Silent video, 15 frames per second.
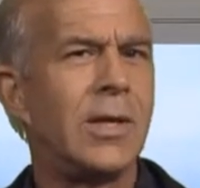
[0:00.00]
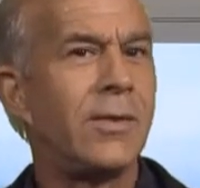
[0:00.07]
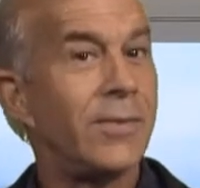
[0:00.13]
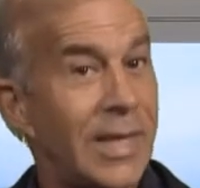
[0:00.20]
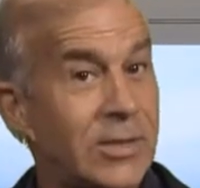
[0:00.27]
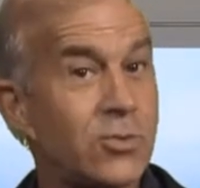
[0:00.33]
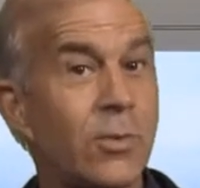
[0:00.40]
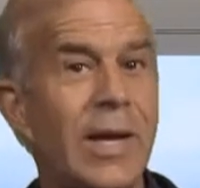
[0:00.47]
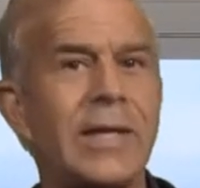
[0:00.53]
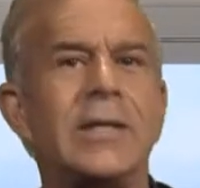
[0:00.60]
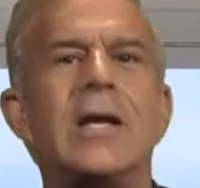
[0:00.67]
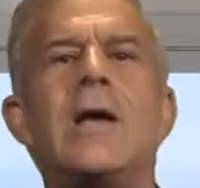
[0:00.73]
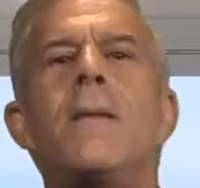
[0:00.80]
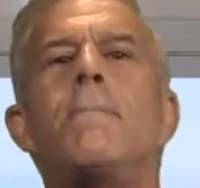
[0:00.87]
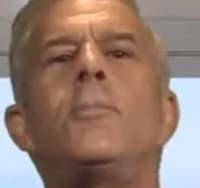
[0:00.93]
That's right,
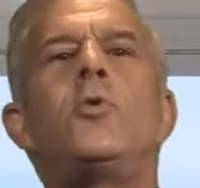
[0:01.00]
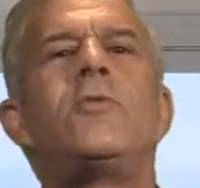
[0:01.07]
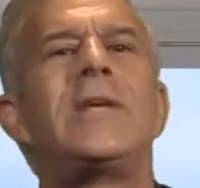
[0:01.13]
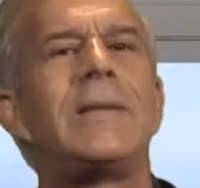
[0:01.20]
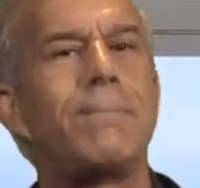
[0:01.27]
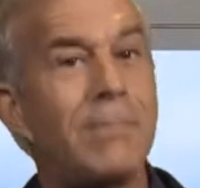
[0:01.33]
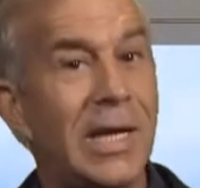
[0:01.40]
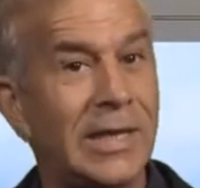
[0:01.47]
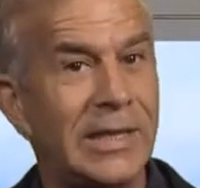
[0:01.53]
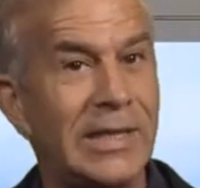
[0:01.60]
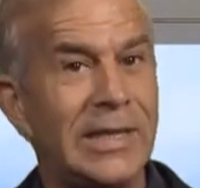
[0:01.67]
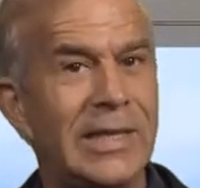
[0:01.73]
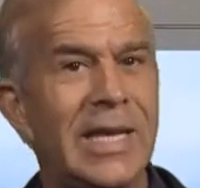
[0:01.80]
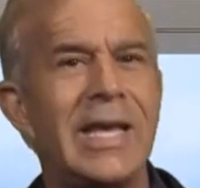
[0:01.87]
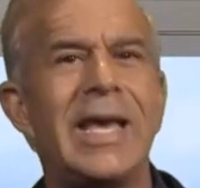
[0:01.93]
moving
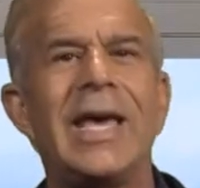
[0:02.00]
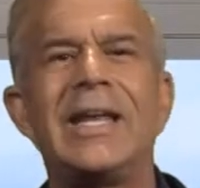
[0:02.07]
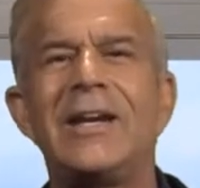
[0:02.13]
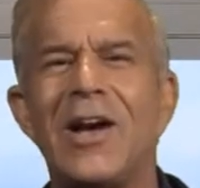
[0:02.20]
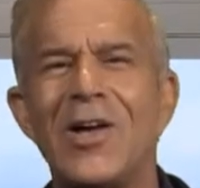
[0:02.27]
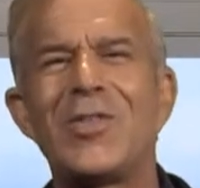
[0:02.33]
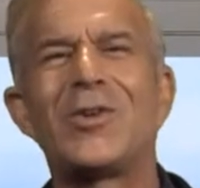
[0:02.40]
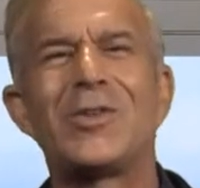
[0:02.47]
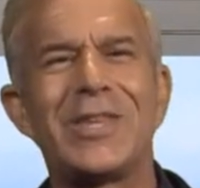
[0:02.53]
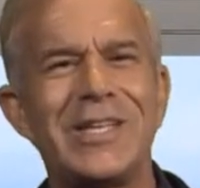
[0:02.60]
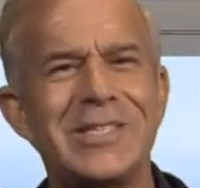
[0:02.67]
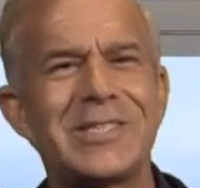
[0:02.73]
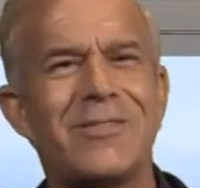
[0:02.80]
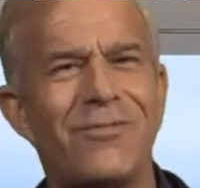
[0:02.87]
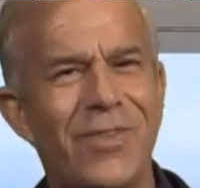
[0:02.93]
money and other
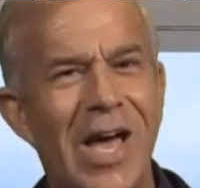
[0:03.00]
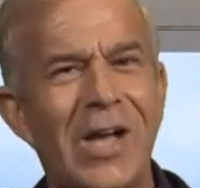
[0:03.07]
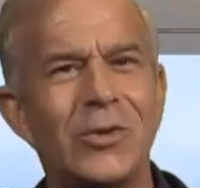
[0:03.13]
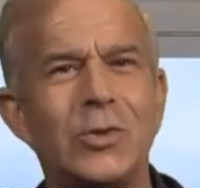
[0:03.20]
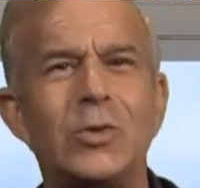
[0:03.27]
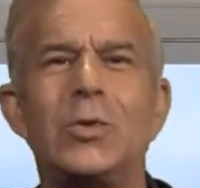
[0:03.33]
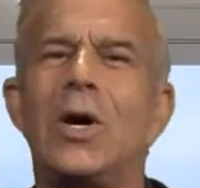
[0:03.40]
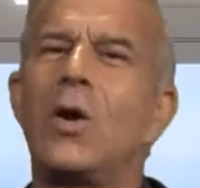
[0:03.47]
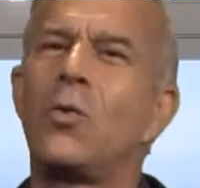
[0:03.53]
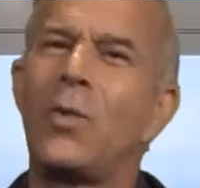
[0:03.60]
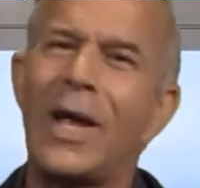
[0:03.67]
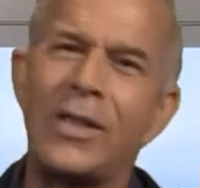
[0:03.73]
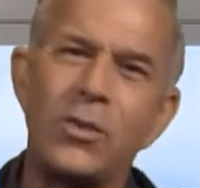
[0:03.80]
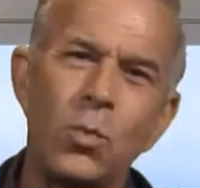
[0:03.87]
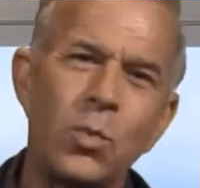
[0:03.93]
things of value
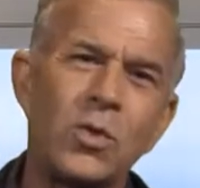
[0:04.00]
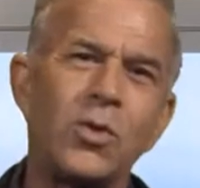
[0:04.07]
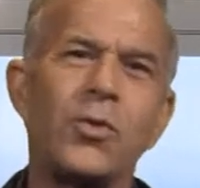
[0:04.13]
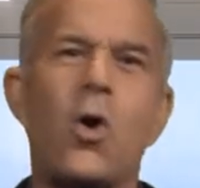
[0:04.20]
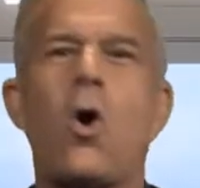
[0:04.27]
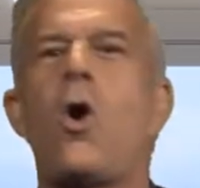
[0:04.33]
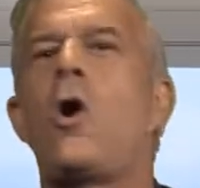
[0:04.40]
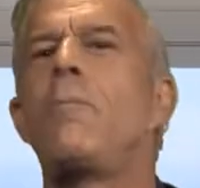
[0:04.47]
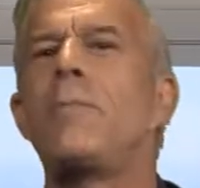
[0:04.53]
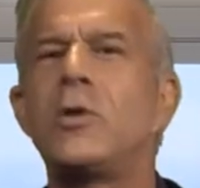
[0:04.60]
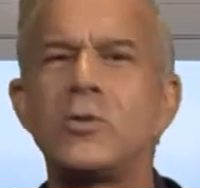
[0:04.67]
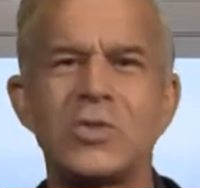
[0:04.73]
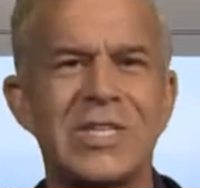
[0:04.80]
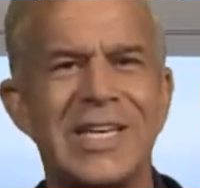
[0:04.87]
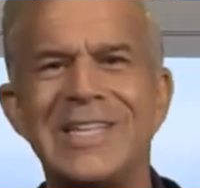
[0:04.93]
around the world
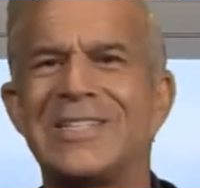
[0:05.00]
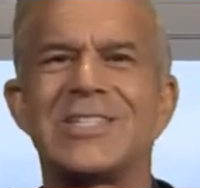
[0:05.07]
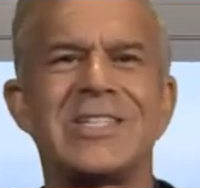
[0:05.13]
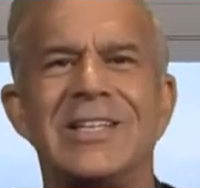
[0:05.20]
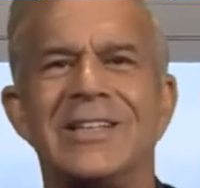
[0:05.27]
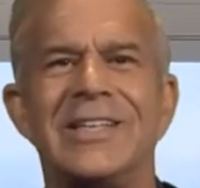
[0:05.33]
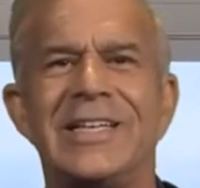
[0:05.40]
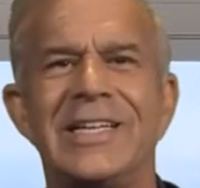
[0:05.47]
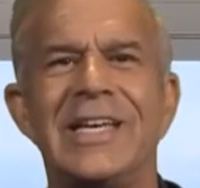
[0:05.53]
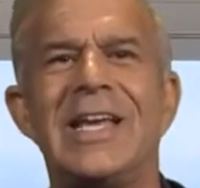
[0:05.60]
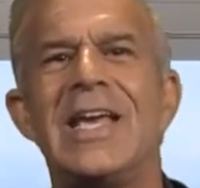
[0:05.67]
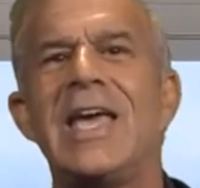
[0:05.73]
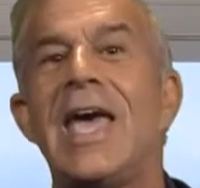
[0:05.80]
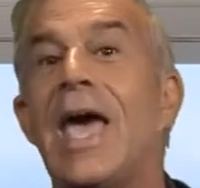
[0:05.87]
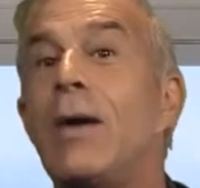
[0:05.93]
almost instantly
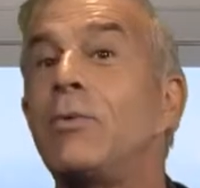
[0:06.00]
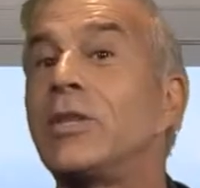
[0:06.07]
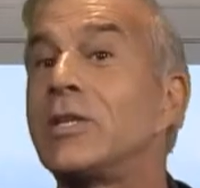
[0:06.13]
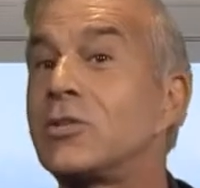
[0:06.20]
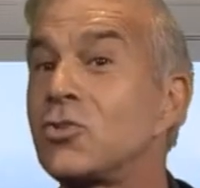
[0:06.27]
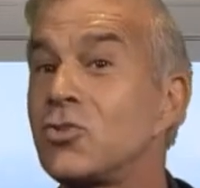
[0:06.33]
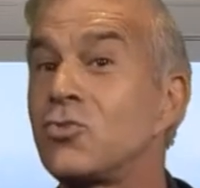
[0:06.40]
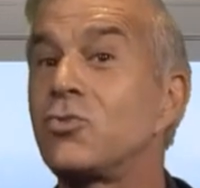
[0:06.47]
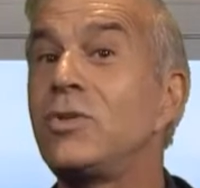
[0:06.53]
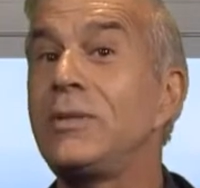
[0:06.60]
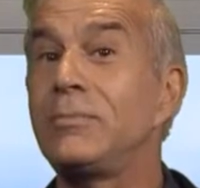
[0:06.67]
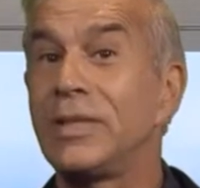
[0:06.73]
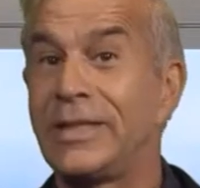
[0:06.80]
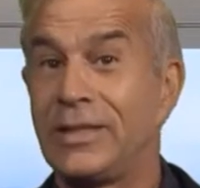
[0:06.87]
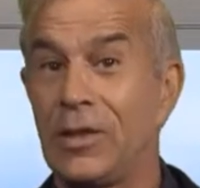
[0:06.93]
and with
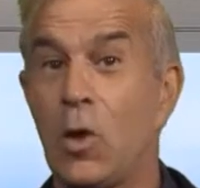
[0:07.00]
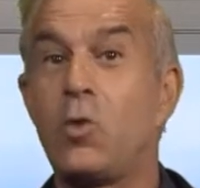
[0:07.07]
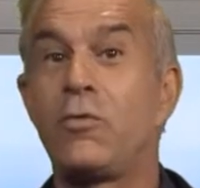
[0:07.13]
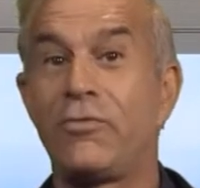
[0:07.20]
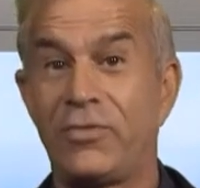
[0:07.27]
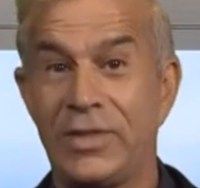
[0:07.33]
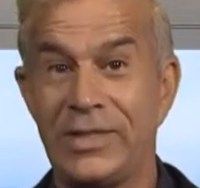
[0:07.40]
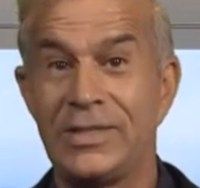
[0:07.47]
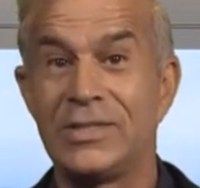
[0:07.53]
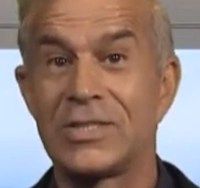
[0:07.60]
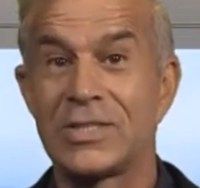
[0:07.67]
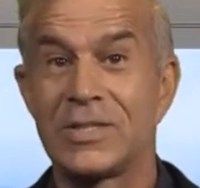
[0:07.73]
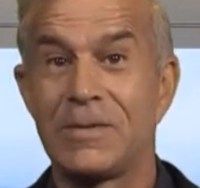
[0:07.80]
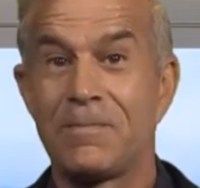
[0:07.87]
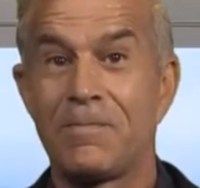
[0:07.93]
extremely low
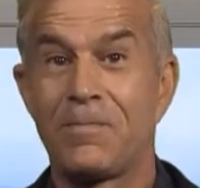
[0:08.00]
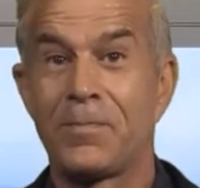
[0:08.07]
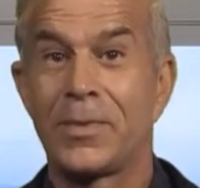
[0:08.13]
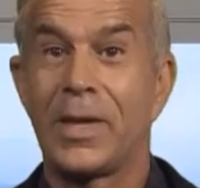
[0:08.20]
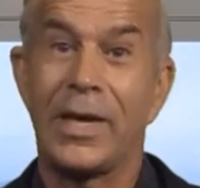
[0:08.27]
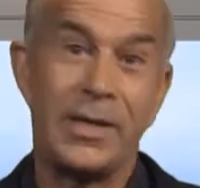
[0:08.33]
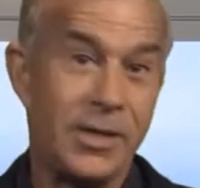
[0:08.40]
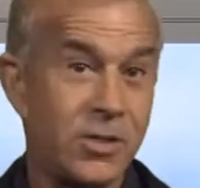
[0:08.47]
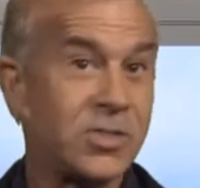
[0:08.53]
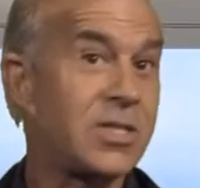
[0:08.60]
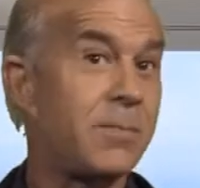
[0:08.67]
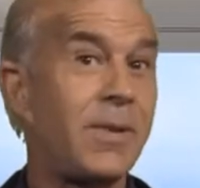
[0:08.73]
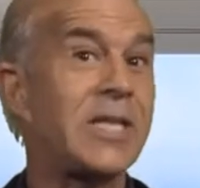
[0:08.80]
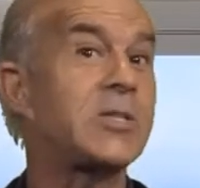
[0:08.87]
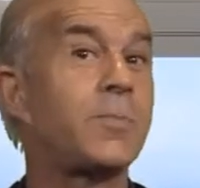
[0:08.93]
fees. And here's the
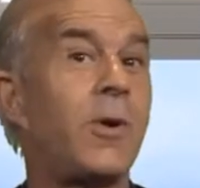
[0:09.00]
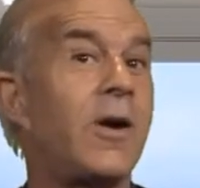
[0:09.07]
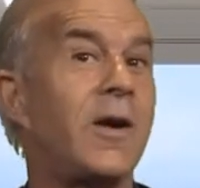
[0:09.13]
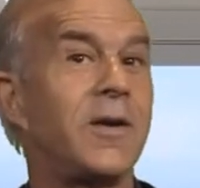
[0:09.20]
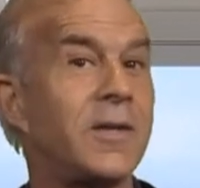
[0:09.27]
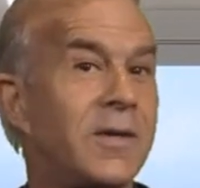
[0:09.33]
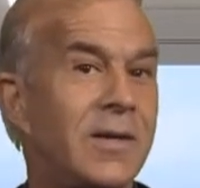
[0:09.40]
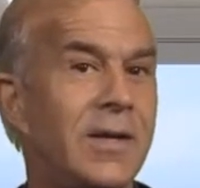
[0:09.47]
best part.